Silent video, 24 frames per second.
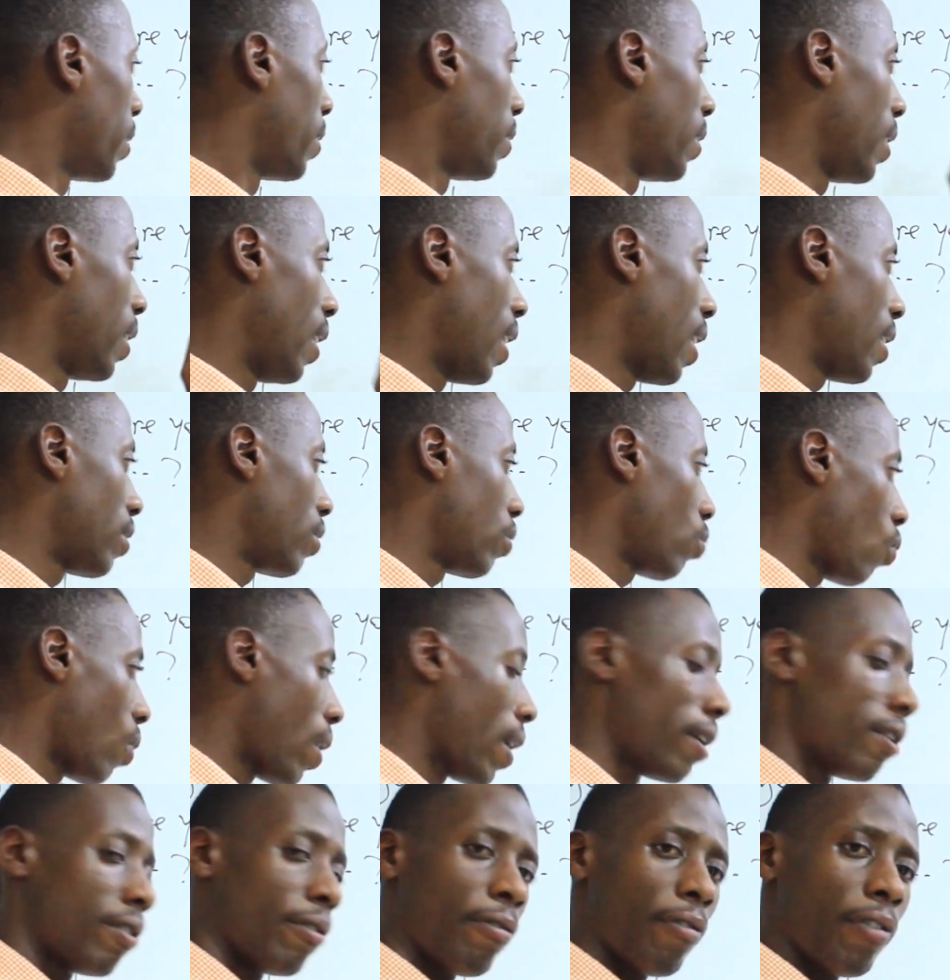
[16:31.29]
The last
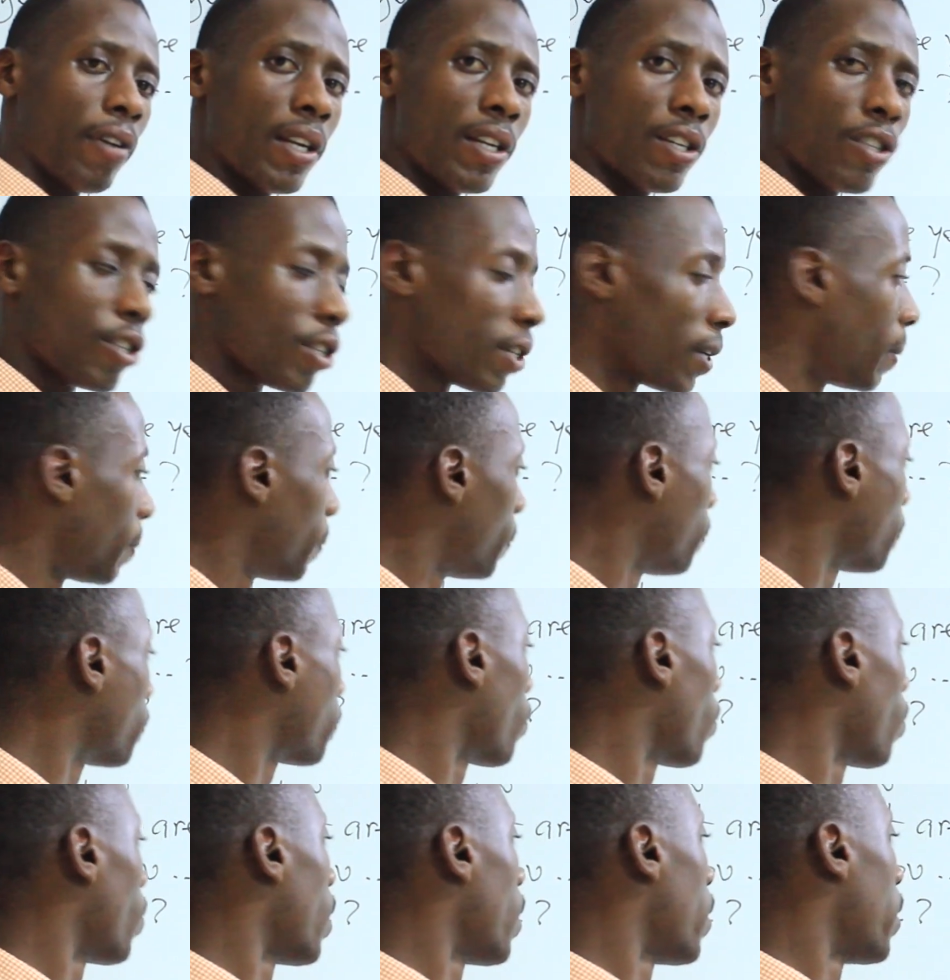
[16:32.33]
one to finish,
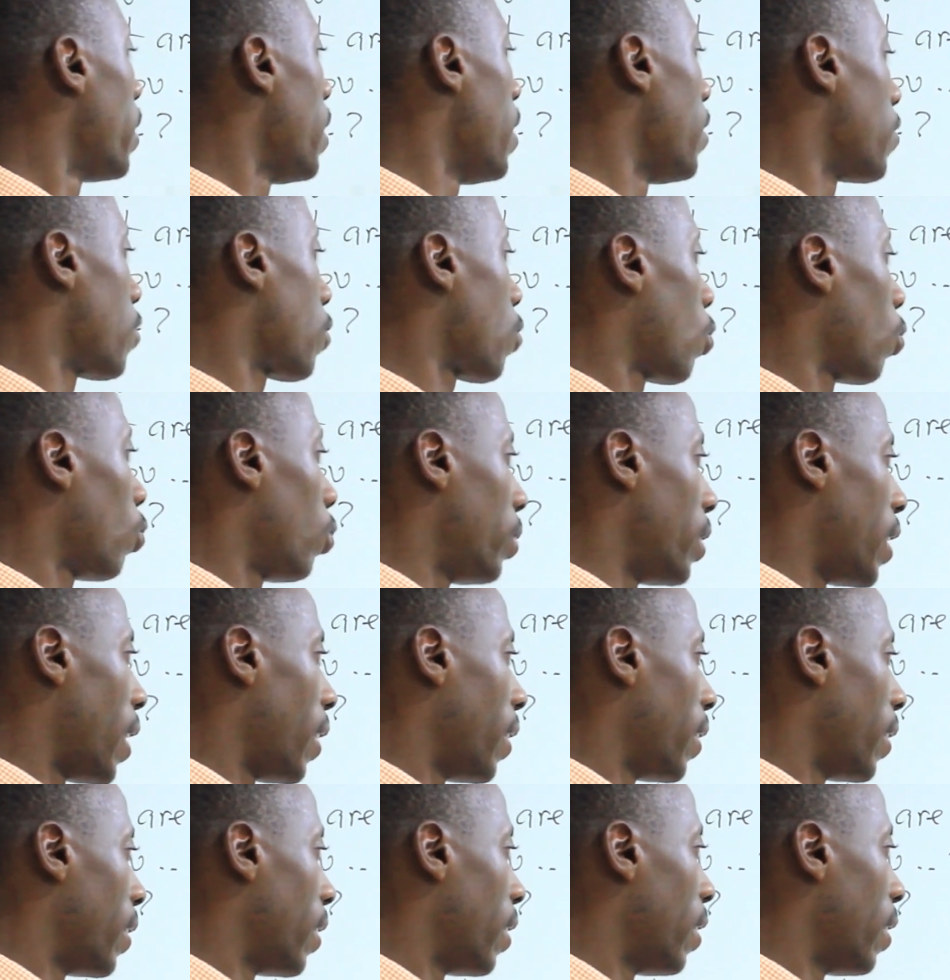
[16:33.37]
it's coulda.